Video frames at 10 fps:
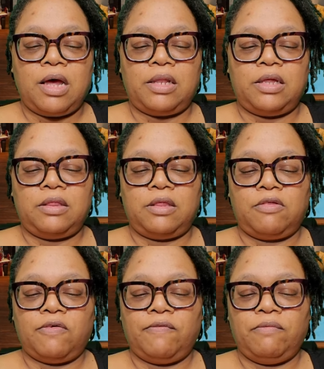and
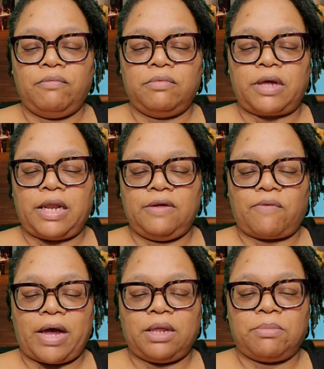these are daily
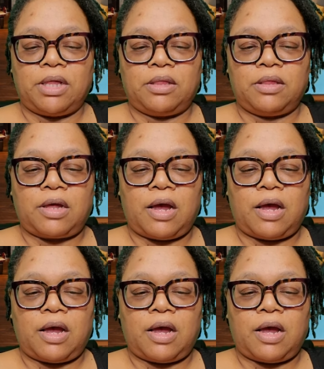vitamins.